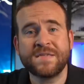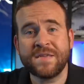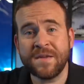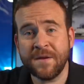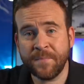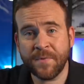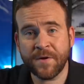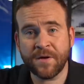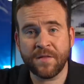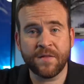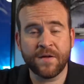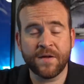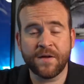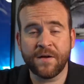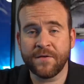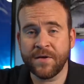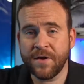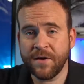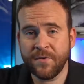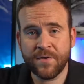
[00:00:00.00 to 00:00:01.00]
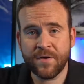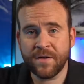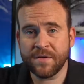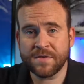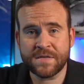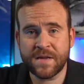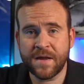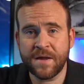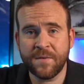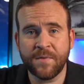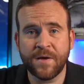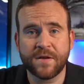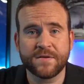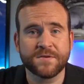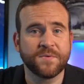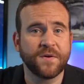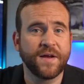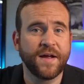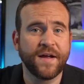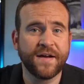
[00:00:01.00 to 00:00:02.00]
typically on Equinox and
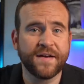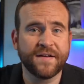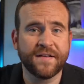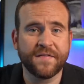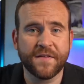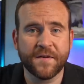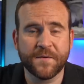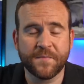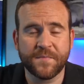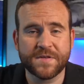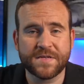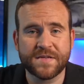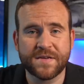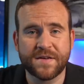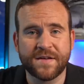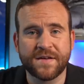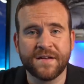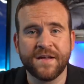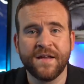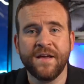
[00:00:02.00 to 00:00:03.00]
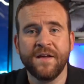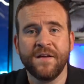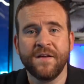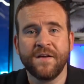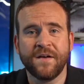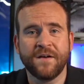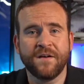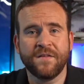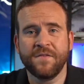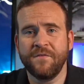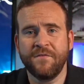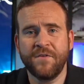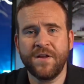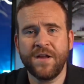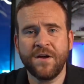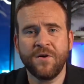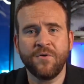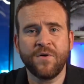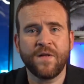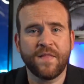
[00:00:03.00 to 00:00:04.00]
Apex, when I ate at Le Petit, uh, the
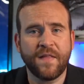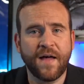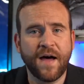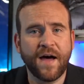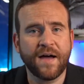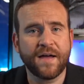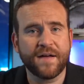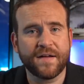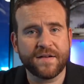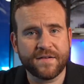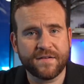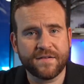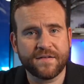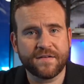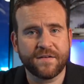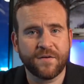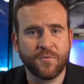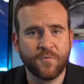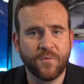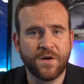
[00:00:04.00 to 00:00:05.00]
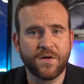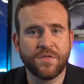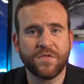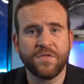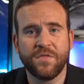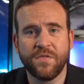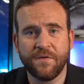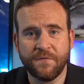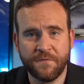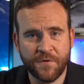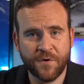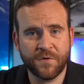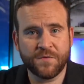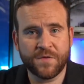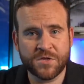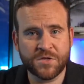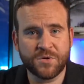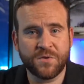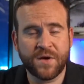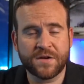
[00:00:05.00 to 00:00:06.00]
video aligned with the food
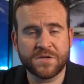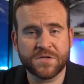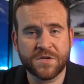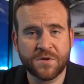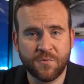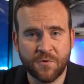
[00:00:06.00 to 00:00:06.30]
that you actually